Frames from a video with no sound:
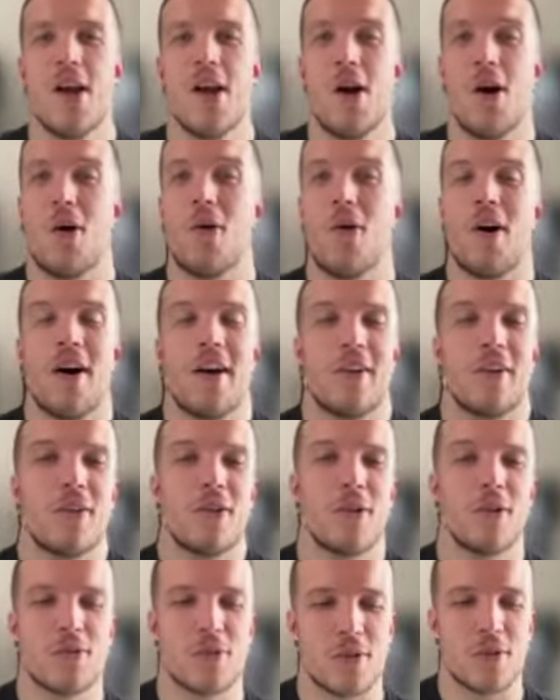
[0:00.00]
Oh, I don't
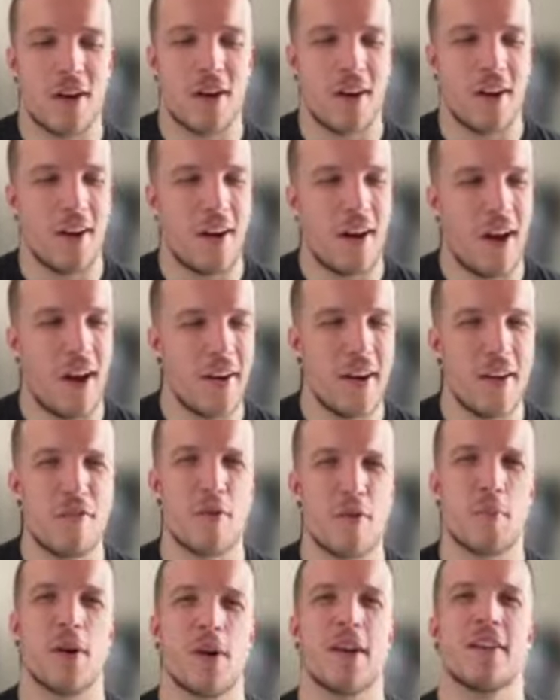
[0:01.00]
know. I never
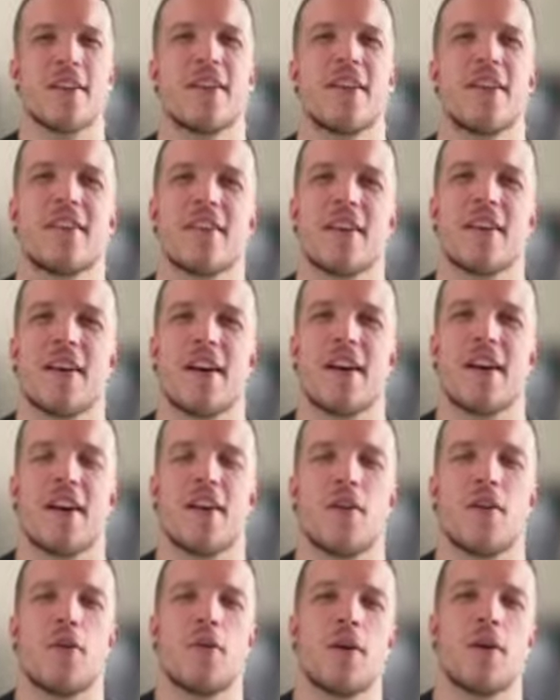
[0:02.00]
played in Italy. I
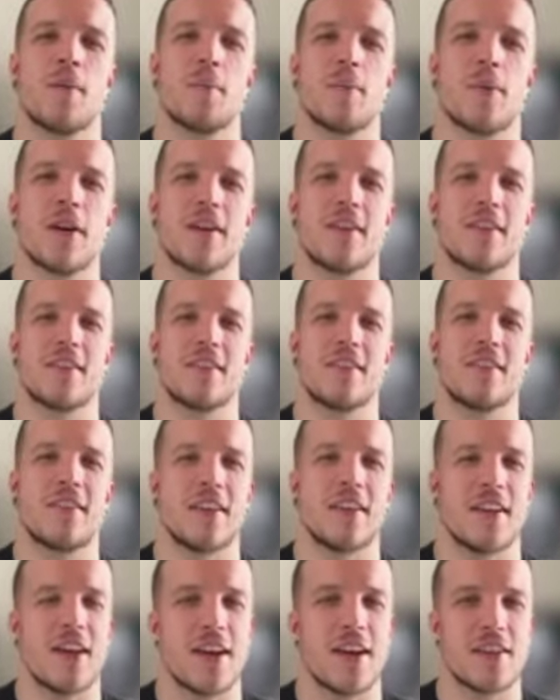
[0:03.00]
only played in
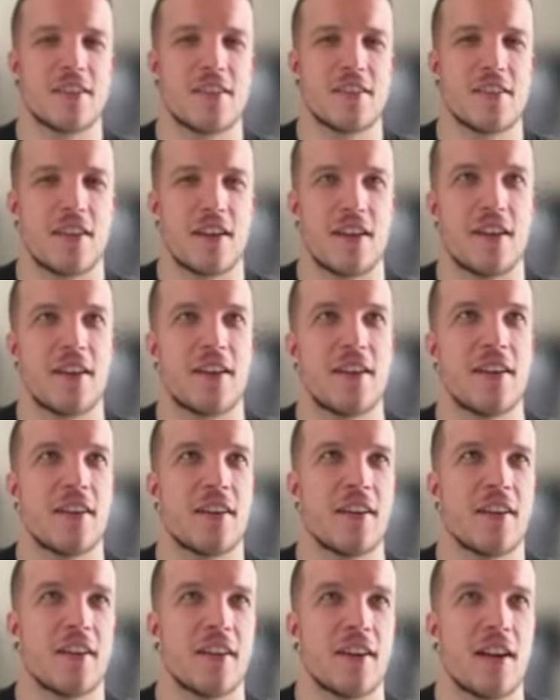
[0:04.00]
Trieste
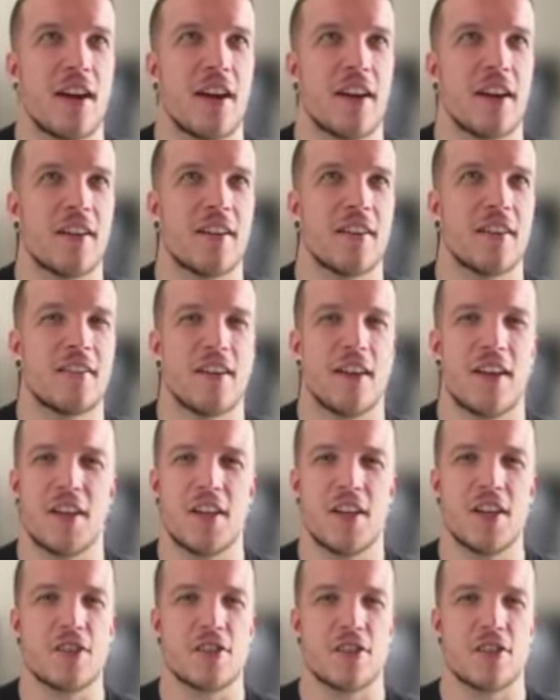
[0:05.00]
in like 10
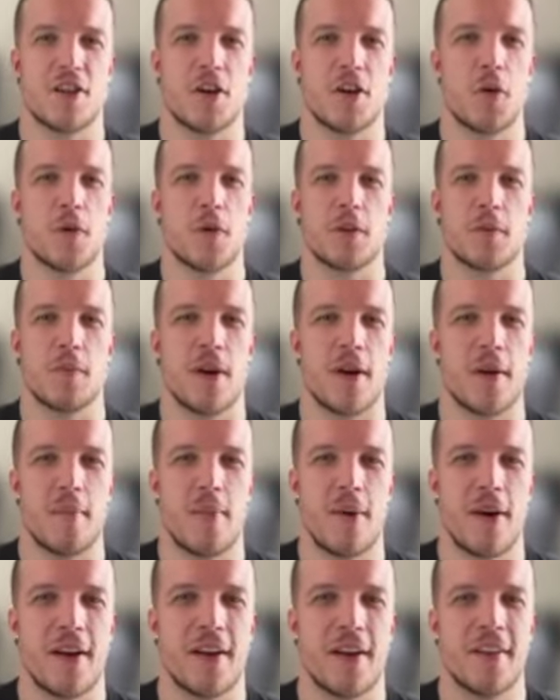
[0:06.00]
years ago with my
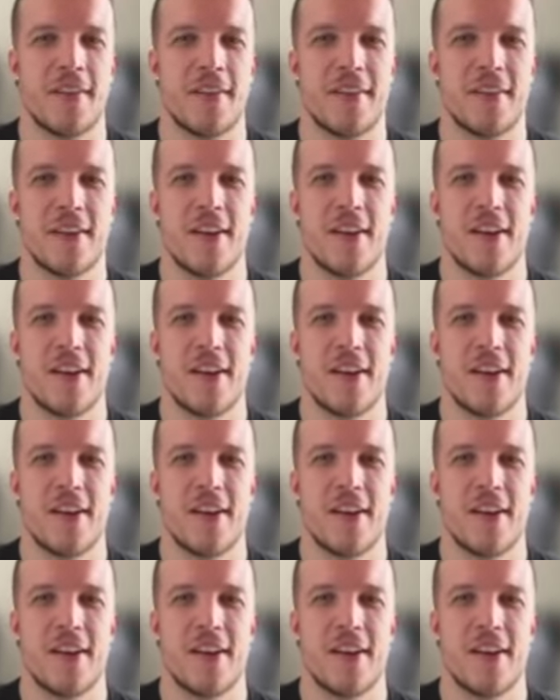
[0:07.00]
band.